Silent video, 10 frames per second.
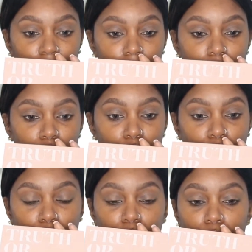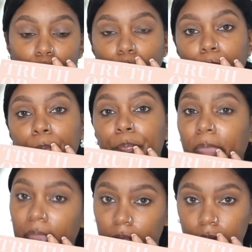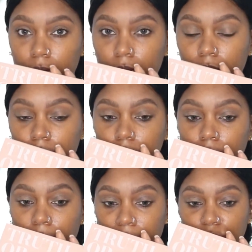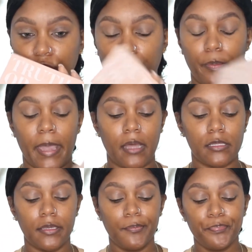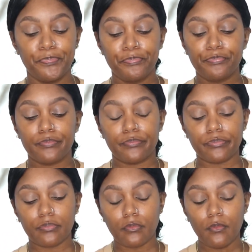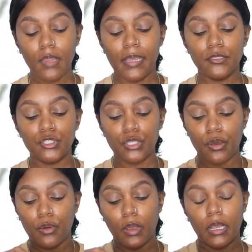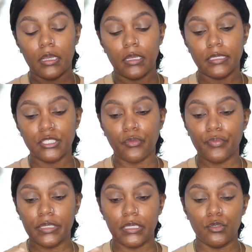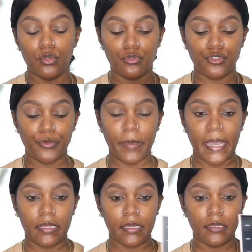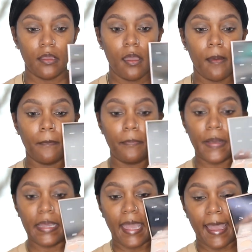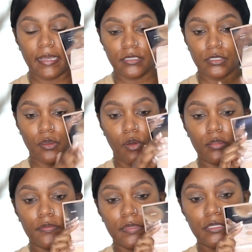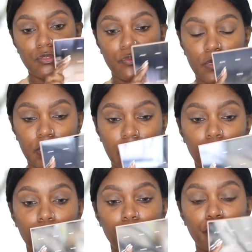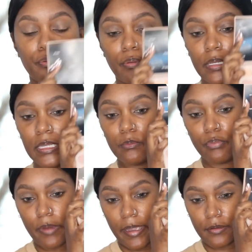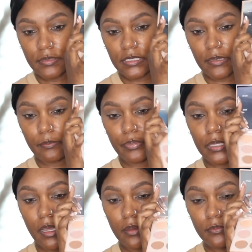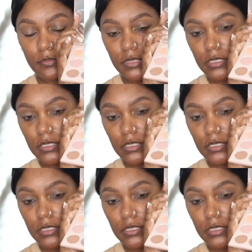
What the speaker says: Truth or Bare eyeshadow palette. And so it's a really neutral palette, but it has all of these really pretty browns and plums.